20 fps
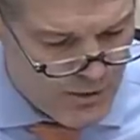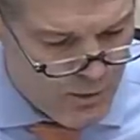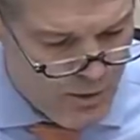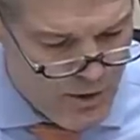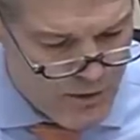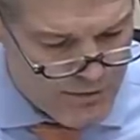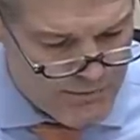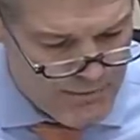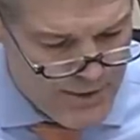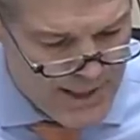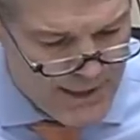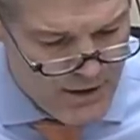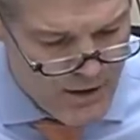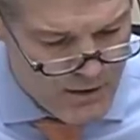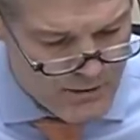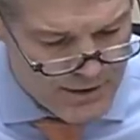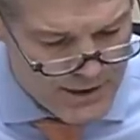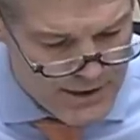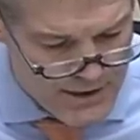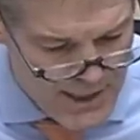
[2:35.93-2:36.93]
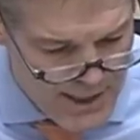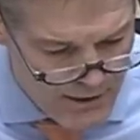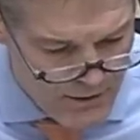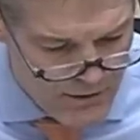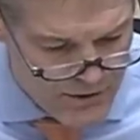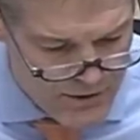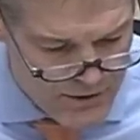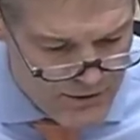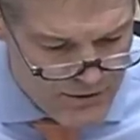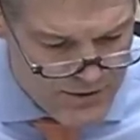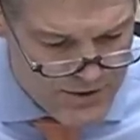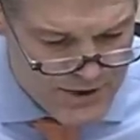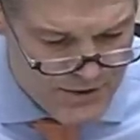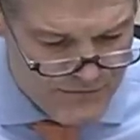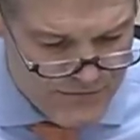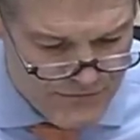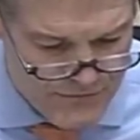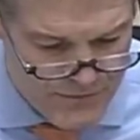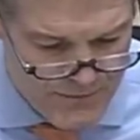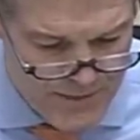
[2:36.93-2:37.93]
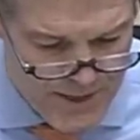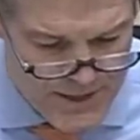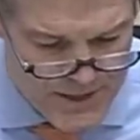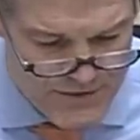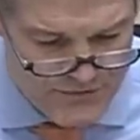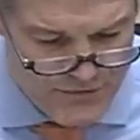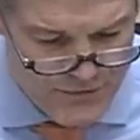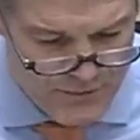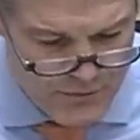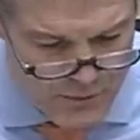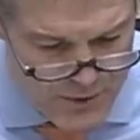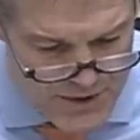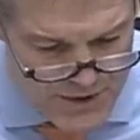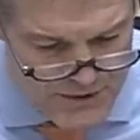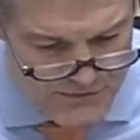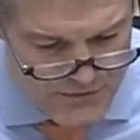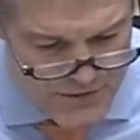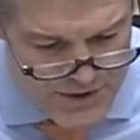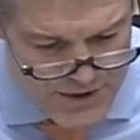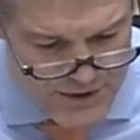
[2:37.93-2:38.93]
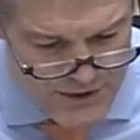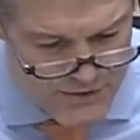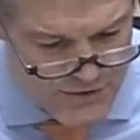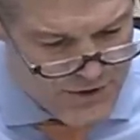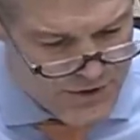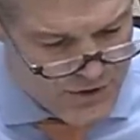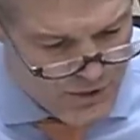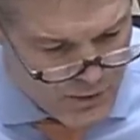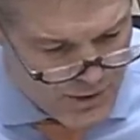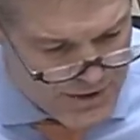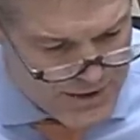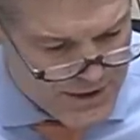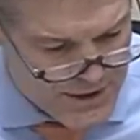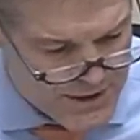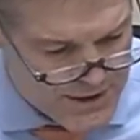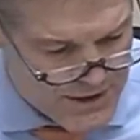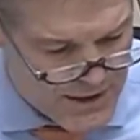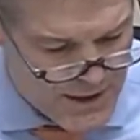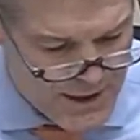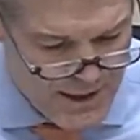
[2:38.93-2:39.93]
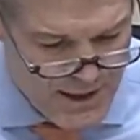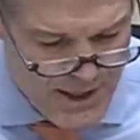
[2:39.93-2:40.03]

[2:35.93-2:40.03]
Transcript: quote, made only narrow use of information from Christopher Steele's sources